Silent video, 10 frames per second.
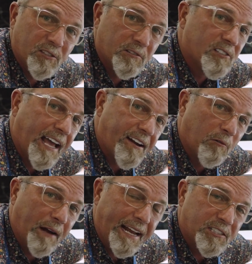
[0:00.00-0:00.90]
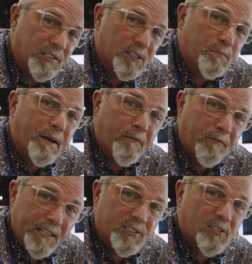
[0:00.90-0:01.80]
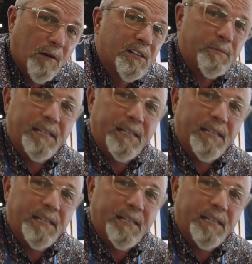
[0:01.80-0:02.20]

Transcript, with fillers: so it's lighter weight, so it's better for install, which